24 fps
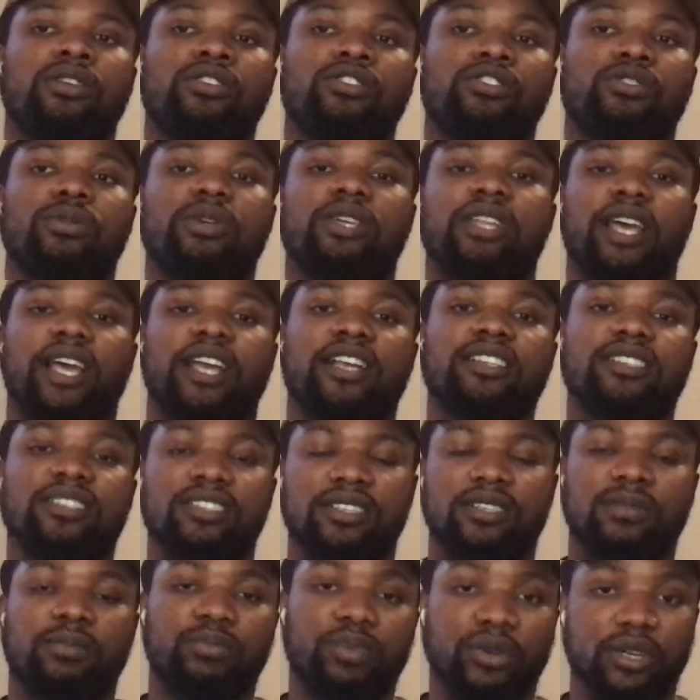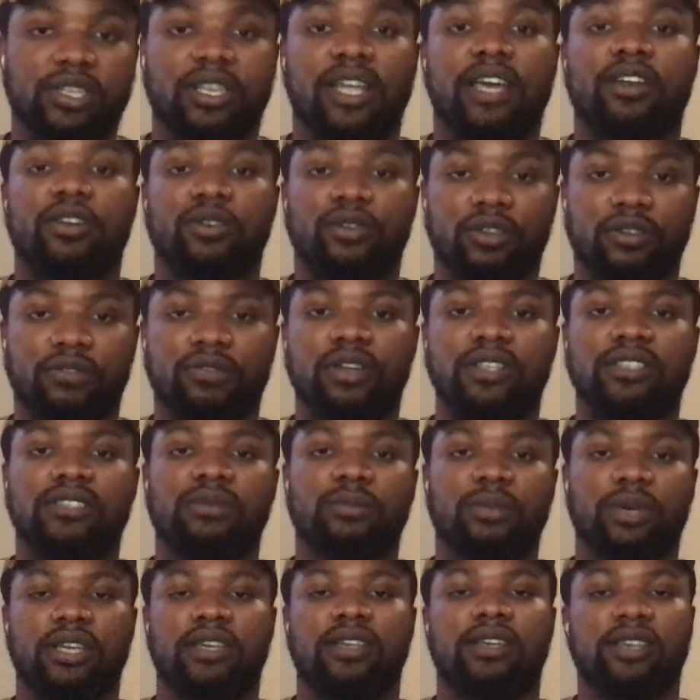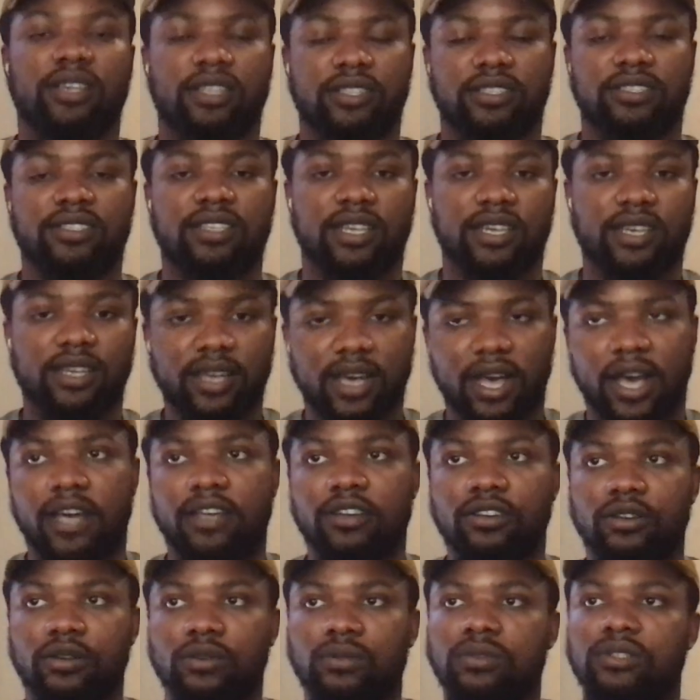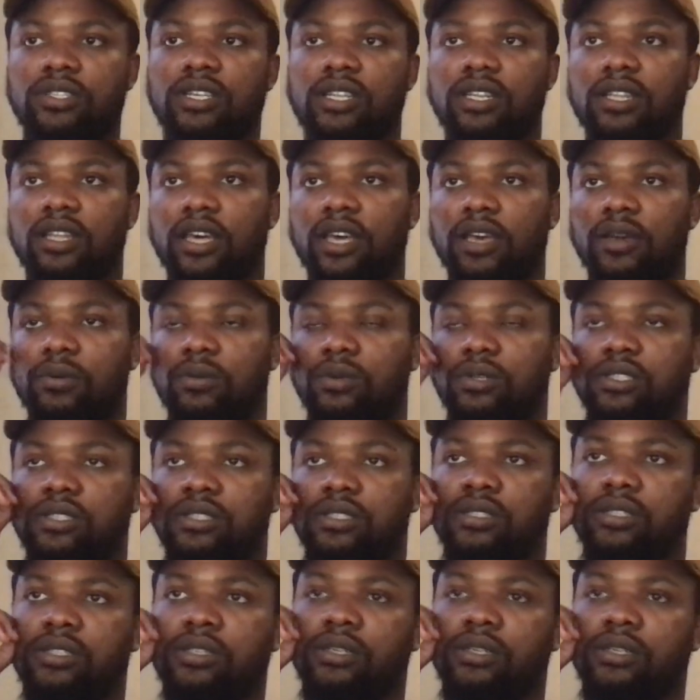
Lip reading: you can actually put that on your resume and say, I know said language.